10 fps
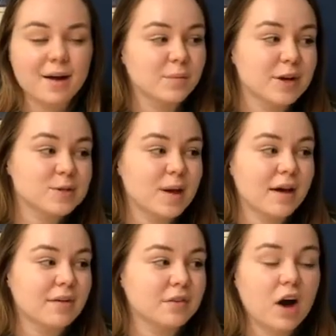We also
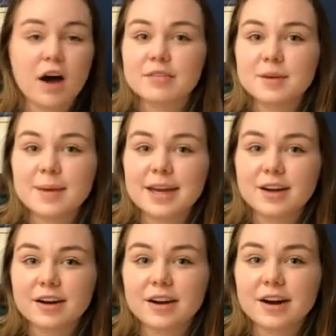have coffee
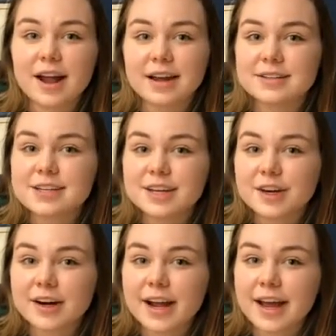maker and a
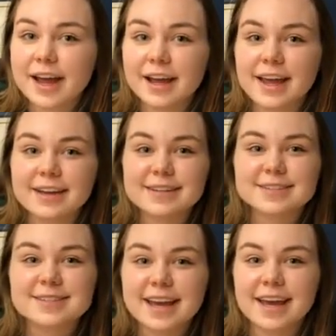Keurig and a
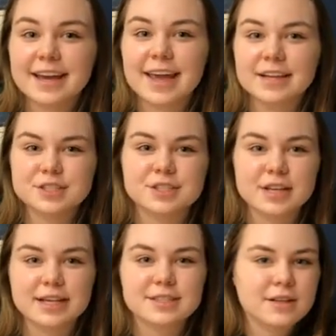sink, and just
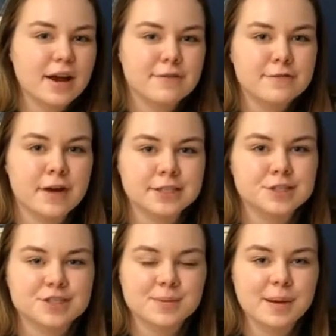it's a lot of fun
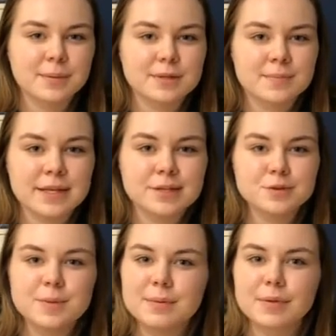just to be able to meet new
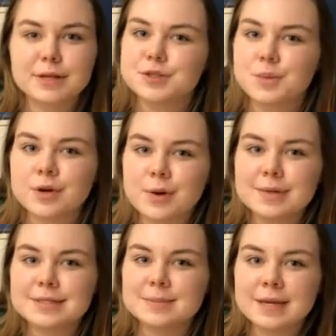people that you wouldn't
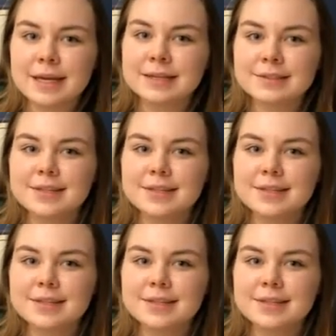always meet.